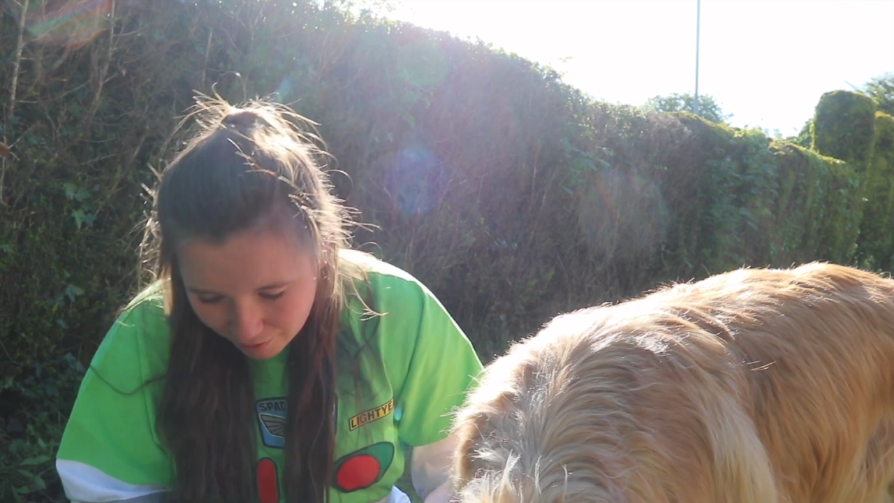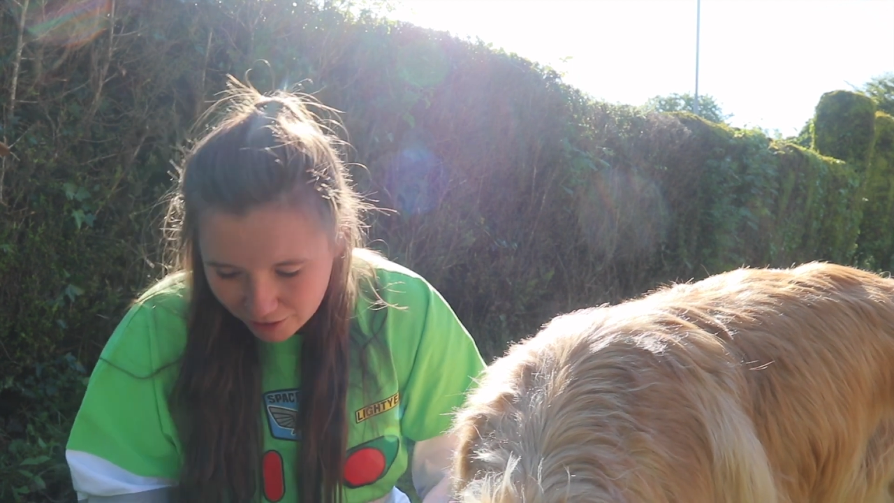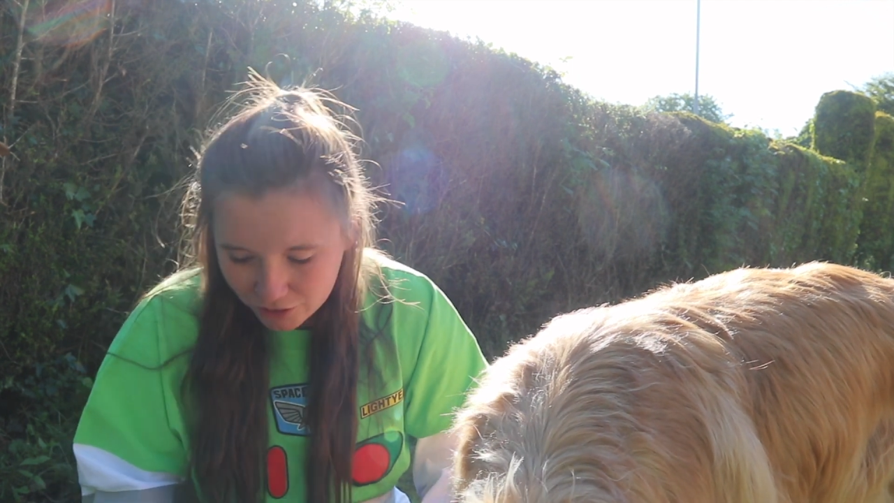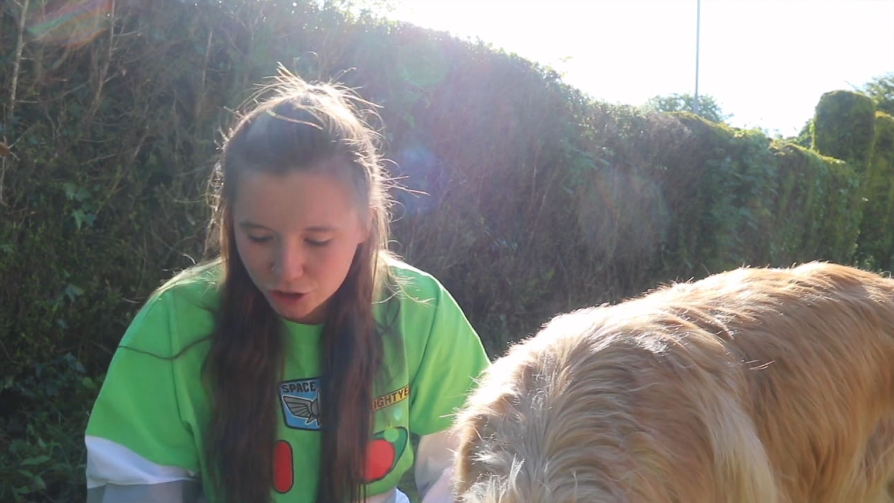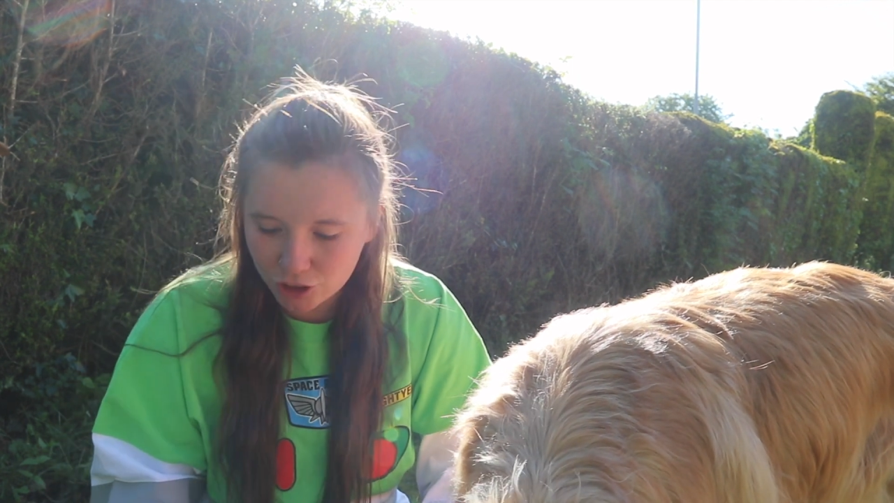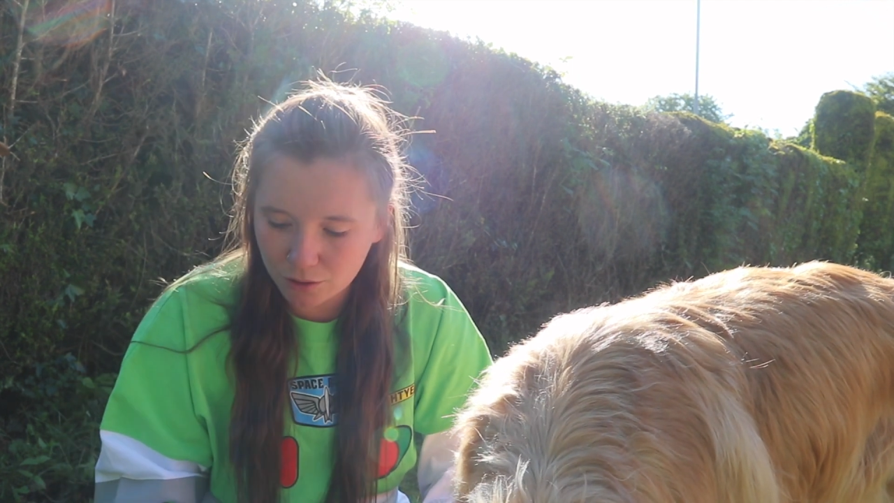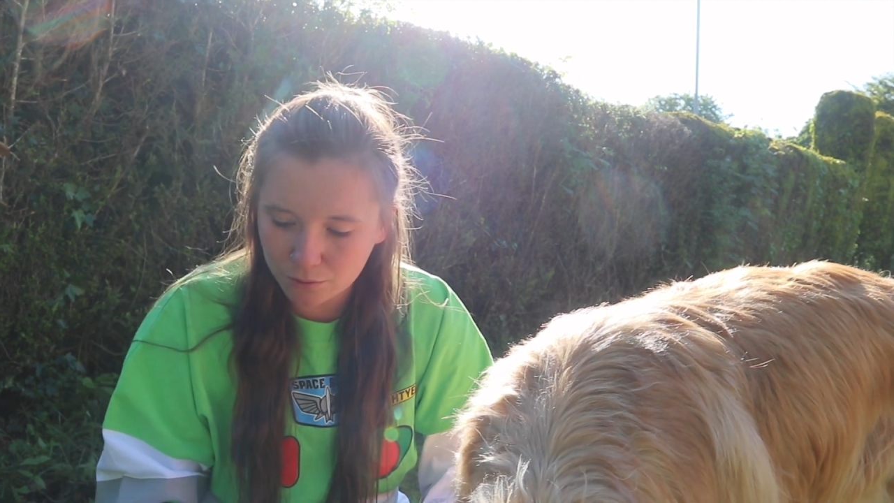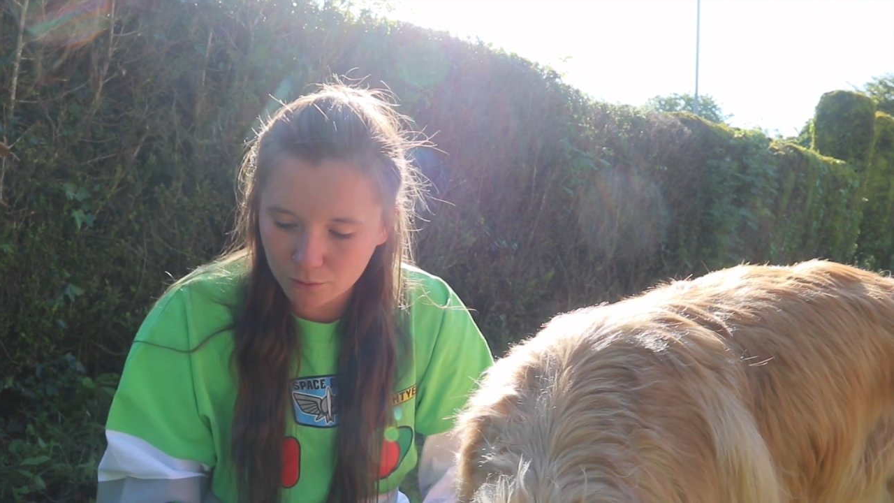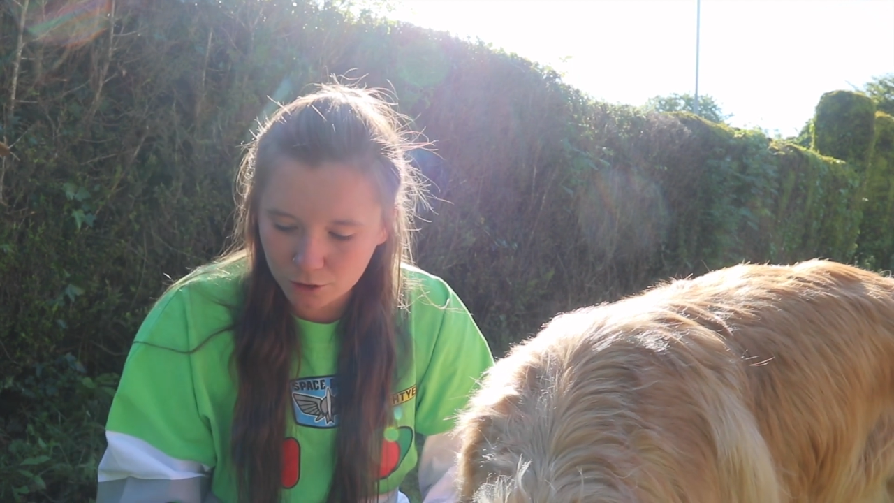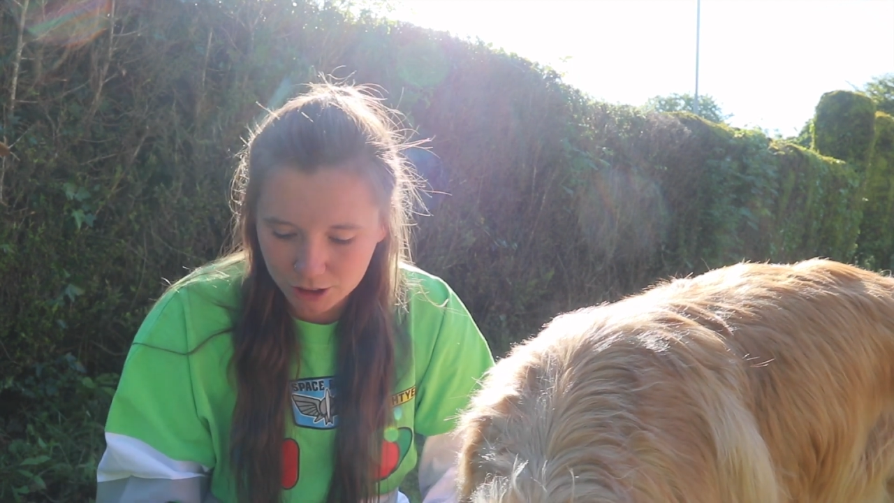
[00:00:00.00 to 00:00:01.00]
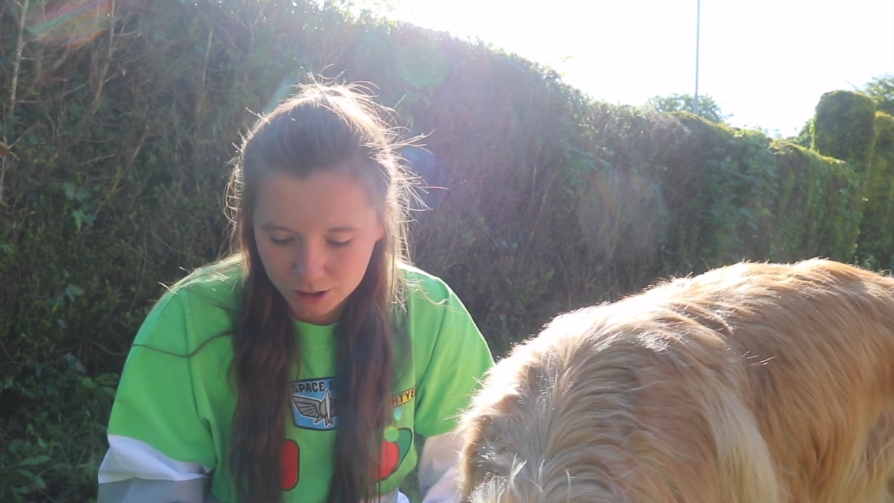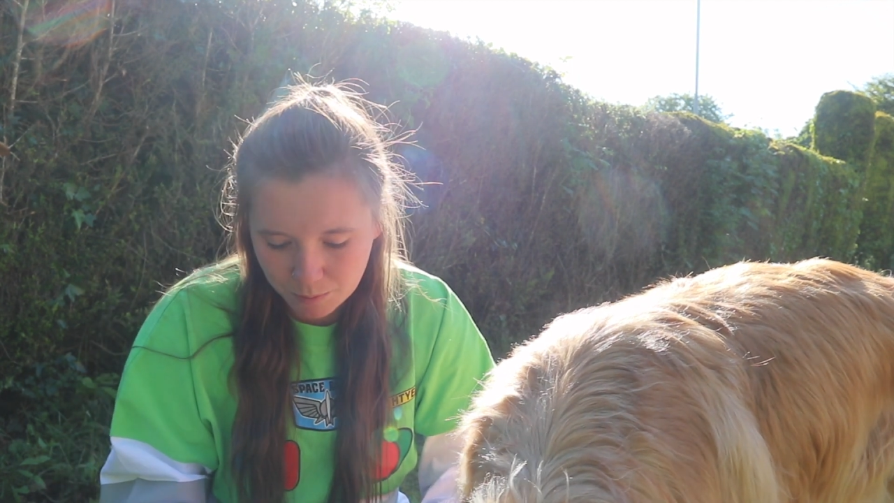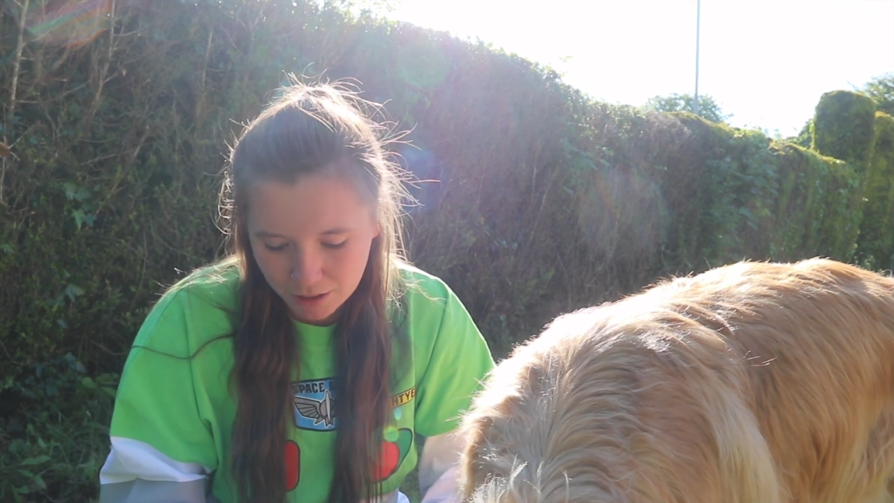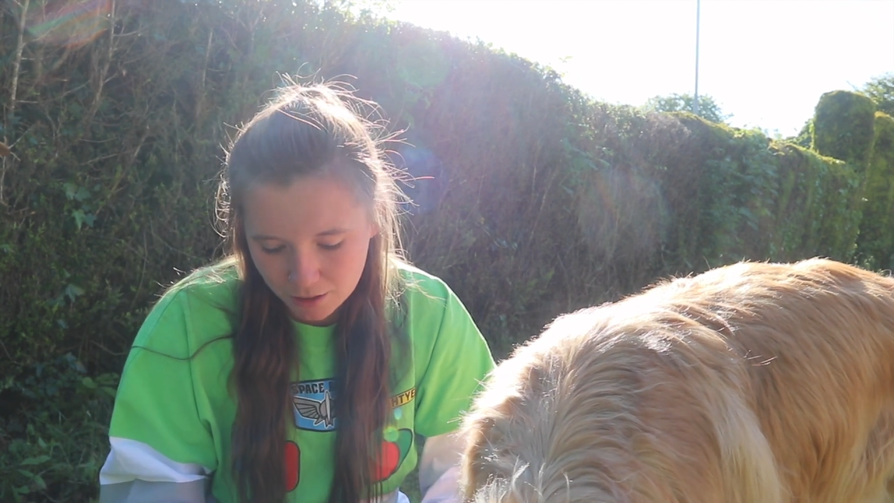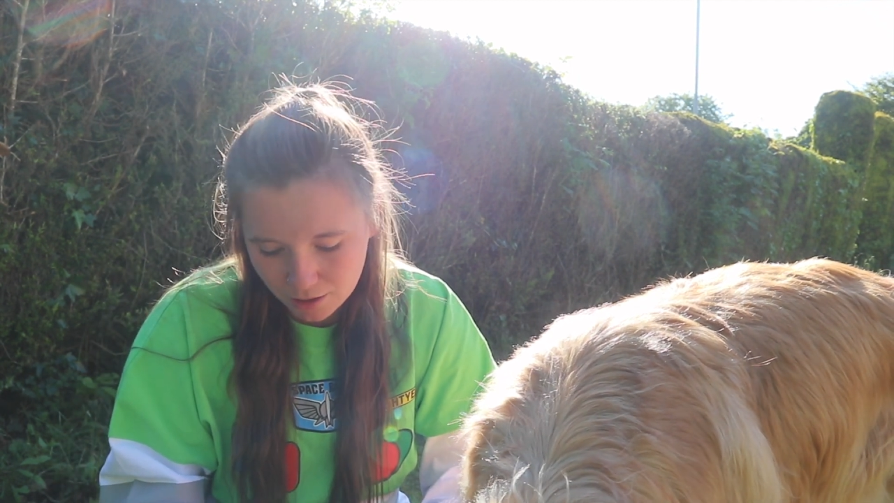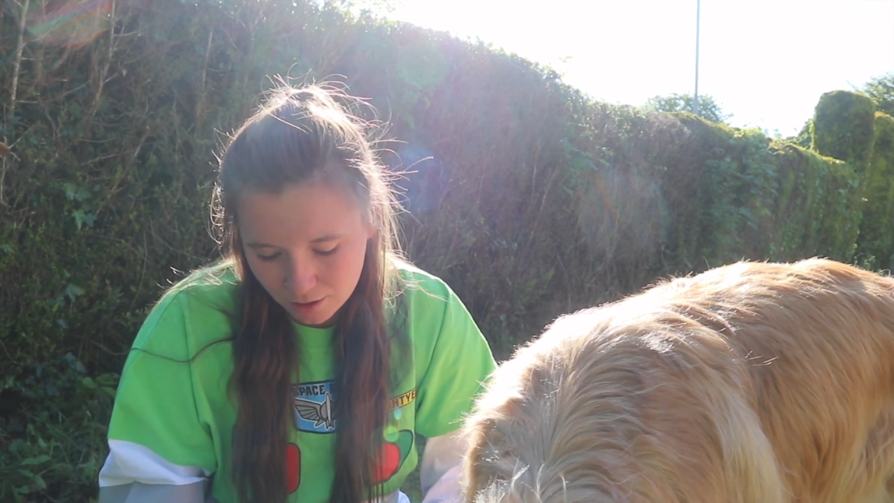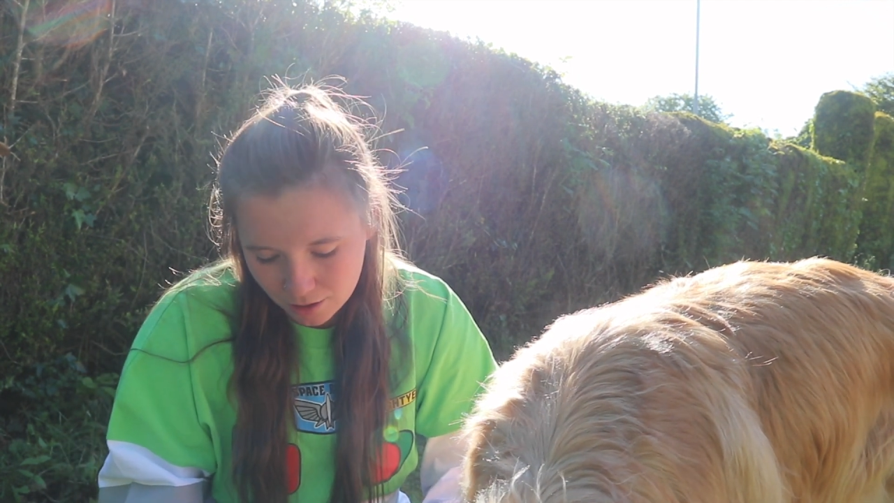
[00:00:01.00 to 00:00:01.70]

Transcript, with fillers: never sure what she's been,